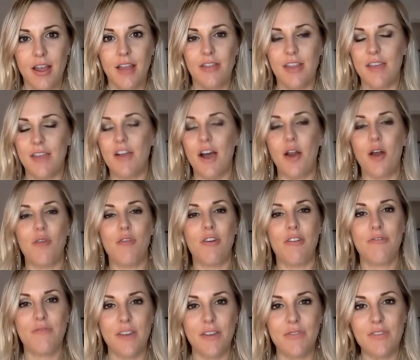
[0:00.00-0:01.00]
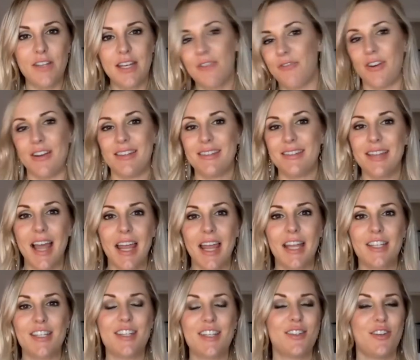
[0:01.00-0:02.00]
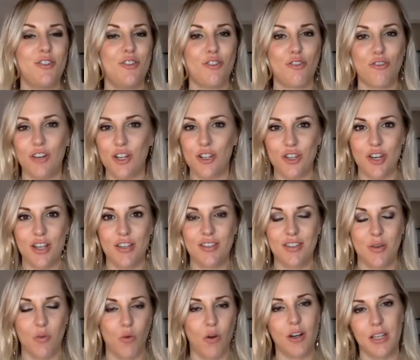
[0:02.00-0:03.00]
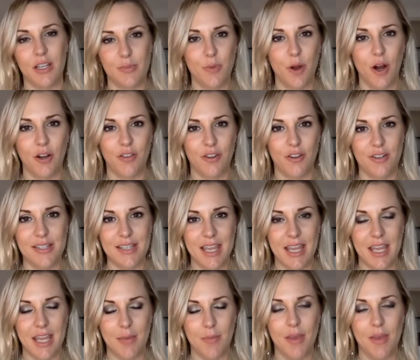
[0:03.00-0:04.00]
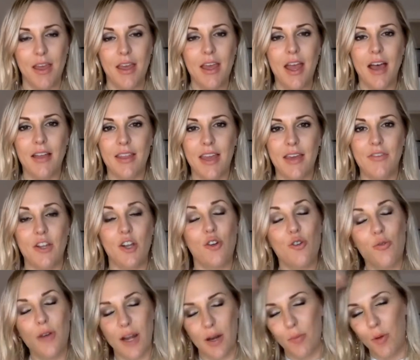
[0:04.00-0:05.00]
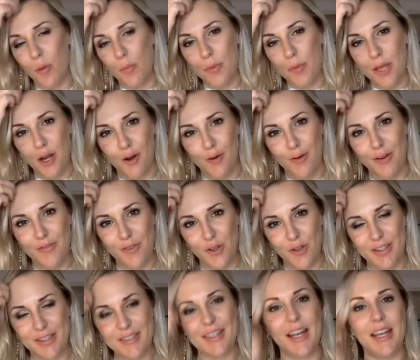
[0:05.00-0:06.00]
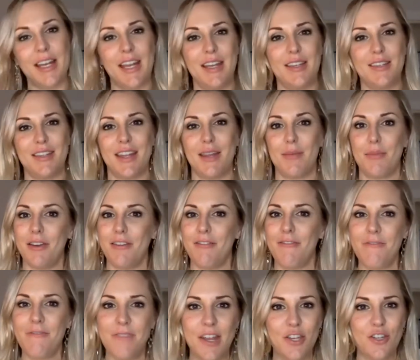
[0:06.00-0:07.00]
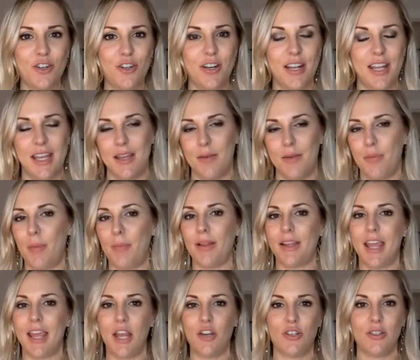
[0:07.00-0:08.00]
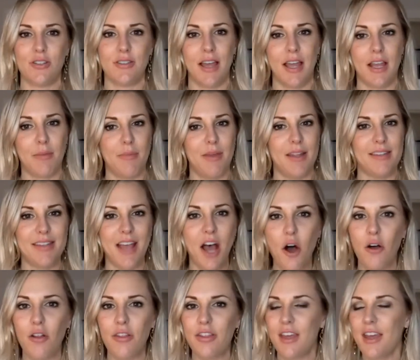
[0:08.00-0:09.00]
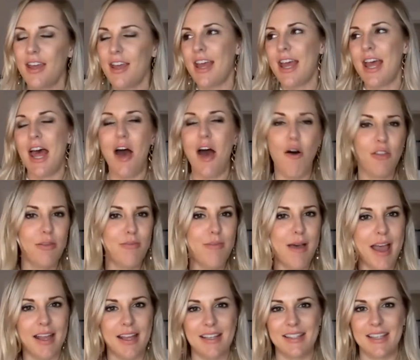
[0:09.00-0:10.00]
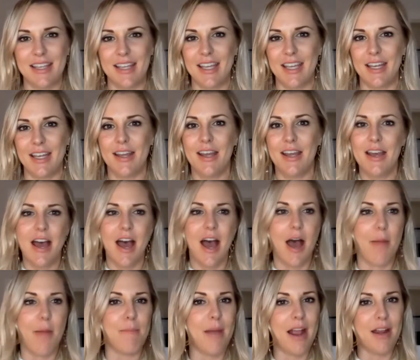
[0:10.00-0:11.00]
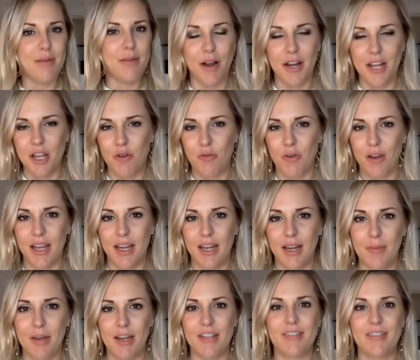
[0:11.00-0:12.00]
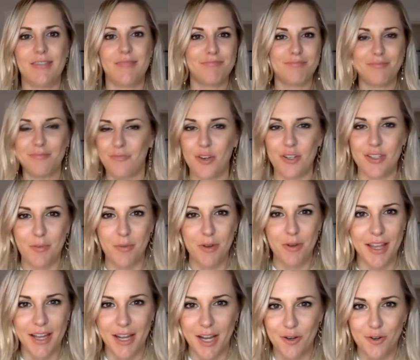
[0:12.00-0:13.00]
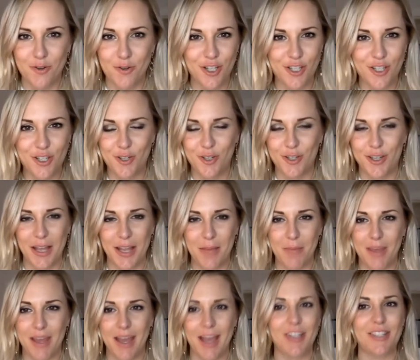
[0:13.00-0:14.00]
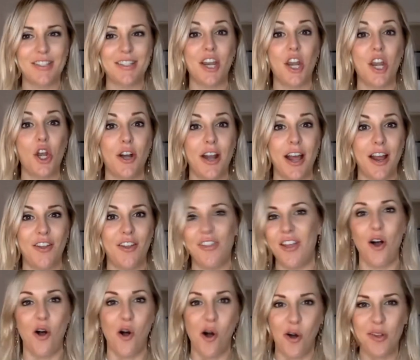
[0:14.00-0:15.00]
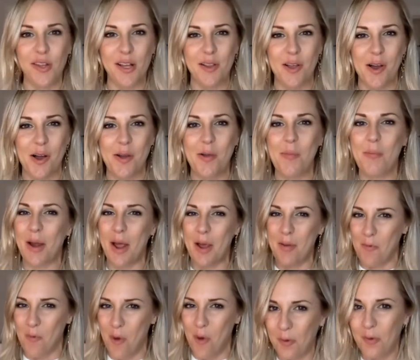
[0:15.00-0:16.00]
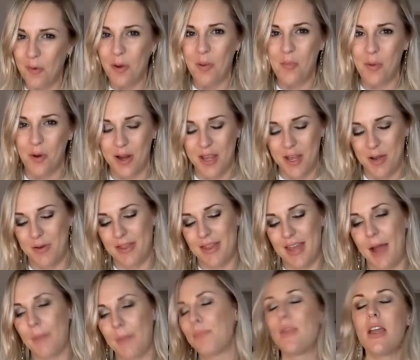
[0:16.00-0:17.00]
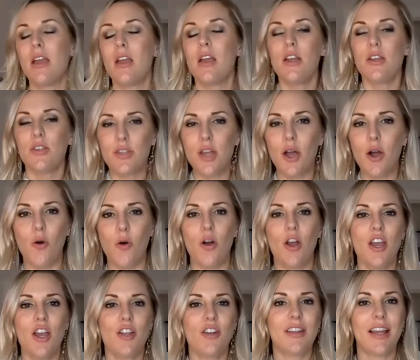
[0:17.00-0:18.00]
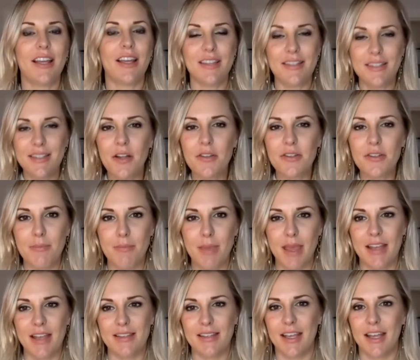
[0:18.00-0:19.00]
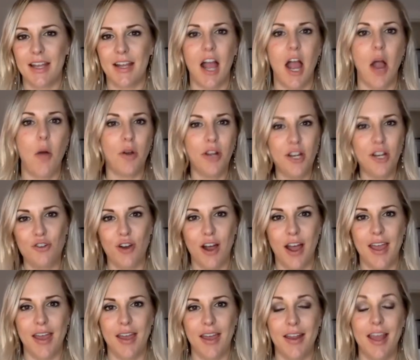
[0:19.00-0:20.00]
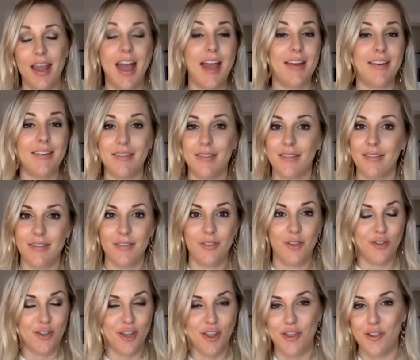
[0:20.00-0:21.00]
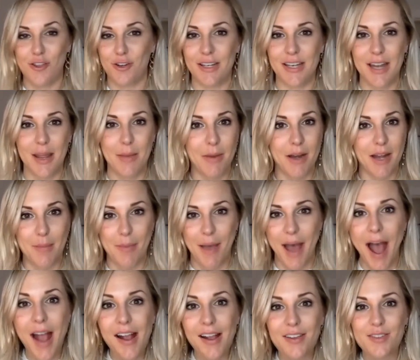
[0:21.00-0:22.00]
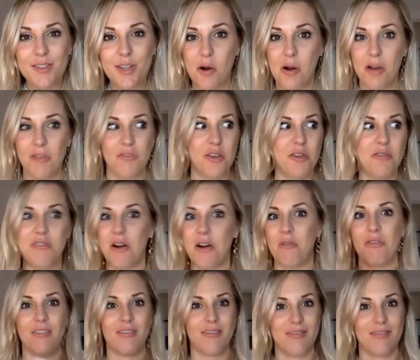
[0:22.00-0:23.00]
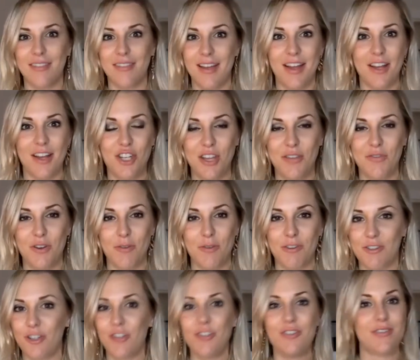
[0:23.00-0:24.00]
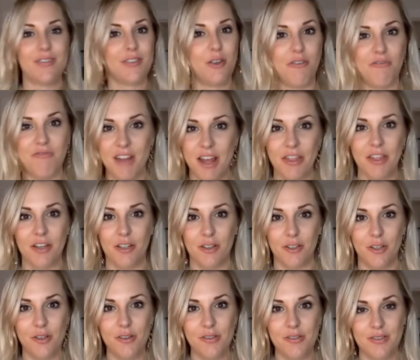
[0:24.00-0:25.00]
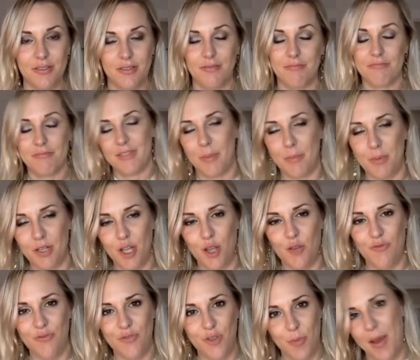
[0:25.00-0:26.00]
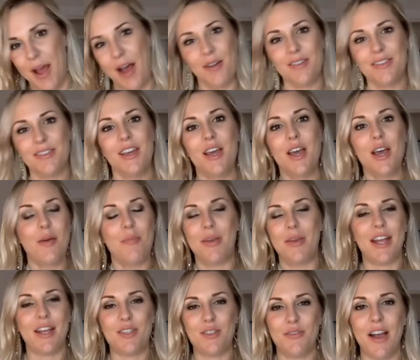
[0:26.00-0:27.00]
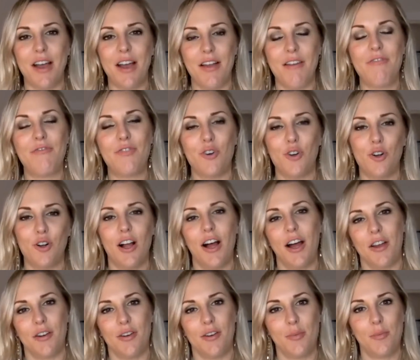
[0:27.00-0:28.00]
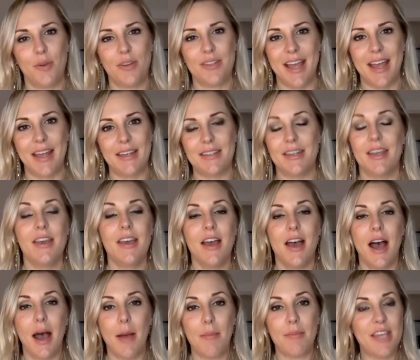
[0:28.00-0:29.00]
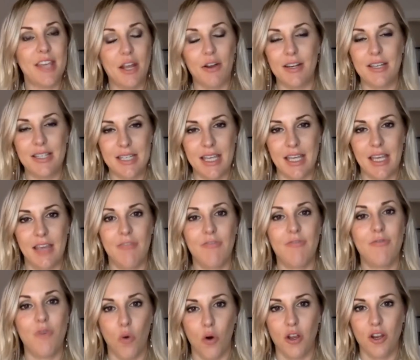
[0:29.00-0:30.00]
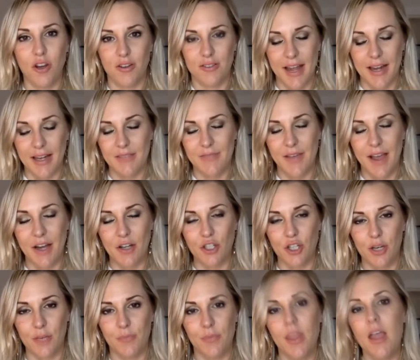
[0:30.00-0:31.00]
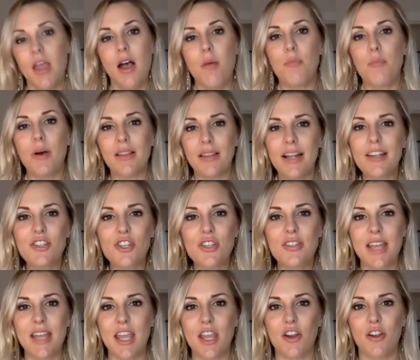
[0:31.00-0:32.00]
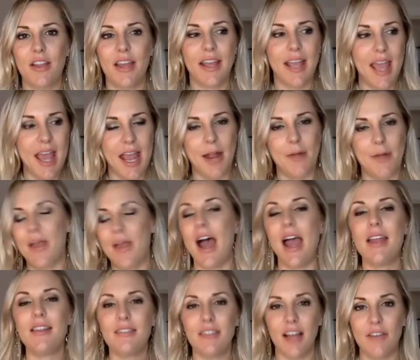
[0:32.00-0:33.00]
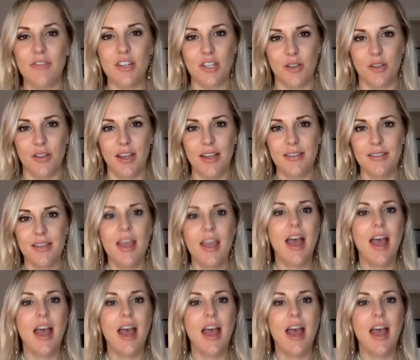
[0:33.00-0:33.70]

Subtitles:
They've got over 50 different scientists and nutritionists that work as part of their team, and they have incredible peer-reviewed studies that have been featured in publications like Men's Health, Health Magazine, Mind, Body, Green. I mean, it's for someone like a nutrition nerd like me, I just can nerd out on that all day long, but I won't bore you with that. So you're like, this sounds amazing. I want to try it. And there's a 30-day money back. So if you don't achieve your results, you have nothing to lose. It's up to a few pounds because you've got a full 100% guarantee for your satisfaction. But let's just say you're like, hey, I'd love to do this.